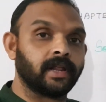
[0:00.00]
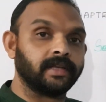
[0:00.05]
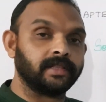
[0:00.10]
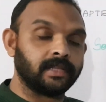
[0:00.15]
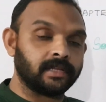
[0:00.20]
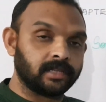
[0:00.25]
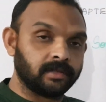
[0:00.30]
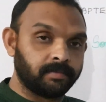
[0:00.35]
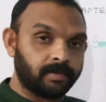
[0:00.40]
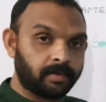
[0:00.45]

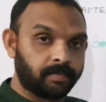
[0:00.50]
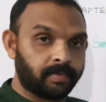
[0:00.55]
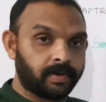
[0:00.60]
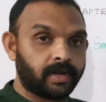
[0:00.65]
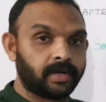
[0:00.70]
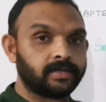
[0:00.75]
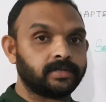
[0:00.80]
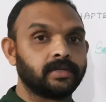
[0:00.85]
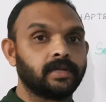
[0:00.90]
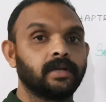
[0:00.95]
either the
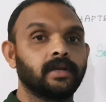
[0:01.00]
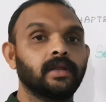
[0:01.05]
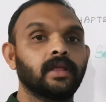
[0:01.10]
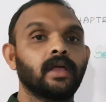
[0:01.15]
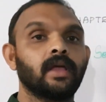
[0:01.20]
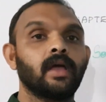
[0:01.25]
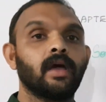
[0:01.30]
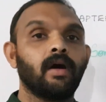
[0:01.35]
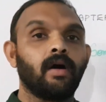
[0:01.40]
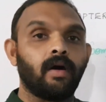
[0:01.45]
preparation
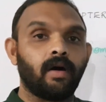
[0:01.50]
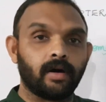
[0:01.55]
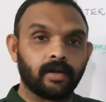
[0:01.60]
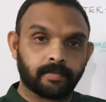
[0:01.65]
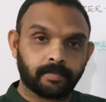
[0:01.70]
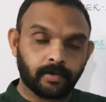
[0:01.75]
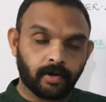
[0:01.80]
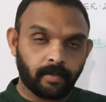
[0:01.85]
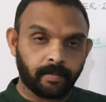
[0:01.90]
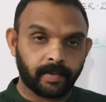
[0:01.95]

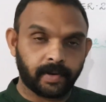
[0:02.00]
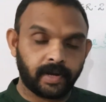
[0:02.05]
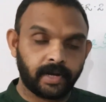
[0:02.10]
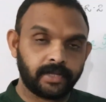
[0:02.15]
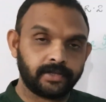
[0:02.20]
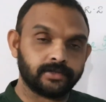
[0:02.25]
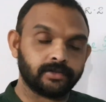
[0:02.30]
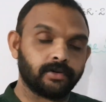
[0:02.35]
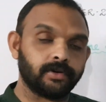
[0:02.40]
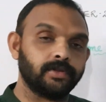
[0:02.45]
or
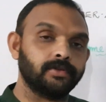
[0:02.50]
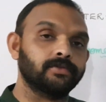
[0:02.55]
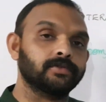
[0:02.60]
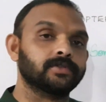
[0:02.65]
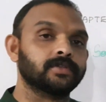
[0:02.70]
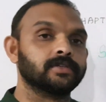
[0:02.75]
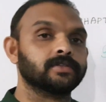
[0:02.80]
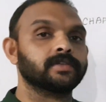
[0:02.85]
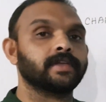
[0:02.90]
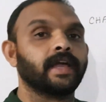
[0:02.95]
properties or
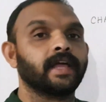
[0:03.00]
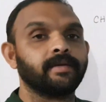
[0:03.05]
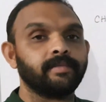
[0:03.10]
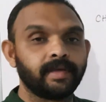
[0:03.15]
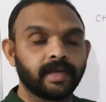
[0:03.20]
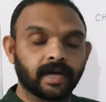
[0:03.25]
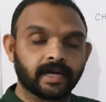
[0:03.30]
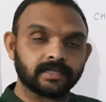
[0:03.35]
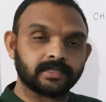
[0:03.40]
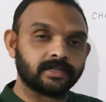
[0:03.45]
uses can
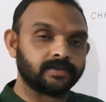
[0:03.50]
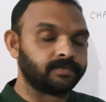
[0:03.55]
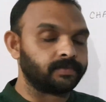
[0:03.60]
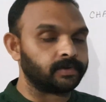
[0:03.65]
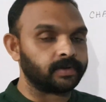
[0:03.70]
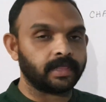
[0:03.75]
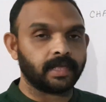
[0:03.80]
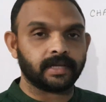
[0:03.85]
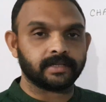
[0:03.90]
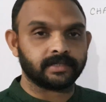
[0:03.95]
be asked
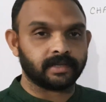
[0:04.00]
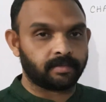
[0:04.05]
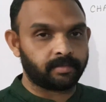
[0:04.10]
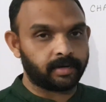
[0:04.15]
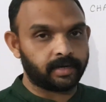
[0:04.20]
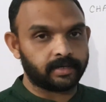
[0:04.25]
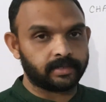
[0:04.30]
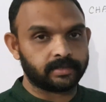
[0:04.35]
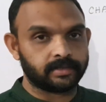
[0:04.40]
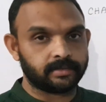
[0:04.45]
for the
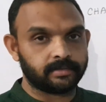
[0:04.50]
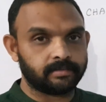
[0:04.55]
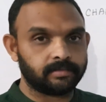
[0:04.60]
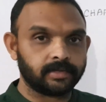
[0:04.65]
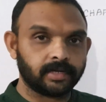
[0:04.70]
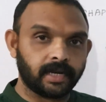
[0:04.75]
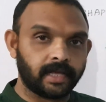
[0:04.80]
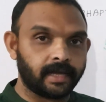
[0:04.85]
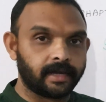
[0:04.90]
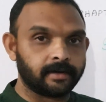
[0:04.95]
examination.
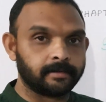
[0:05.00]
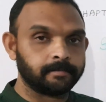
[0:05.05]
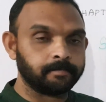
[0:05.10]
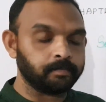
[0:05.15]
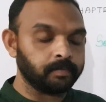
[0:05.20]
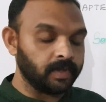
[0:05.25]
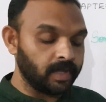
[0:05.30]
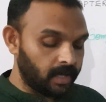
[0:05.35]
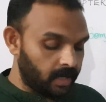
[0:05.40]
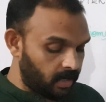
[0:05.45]

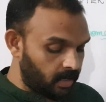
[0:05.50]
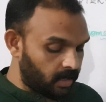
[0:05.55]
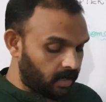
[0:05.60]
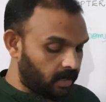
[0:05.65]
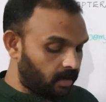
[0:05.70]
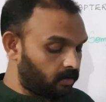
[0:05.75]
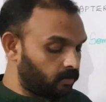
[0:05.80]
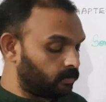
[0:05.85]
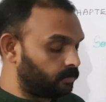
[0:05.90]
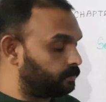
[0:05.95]
Clear?
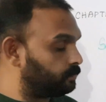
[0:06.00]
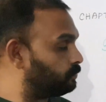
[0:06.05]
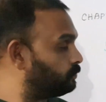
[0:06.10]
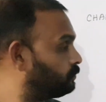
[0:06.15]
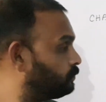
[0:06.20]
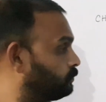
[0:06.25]
Now,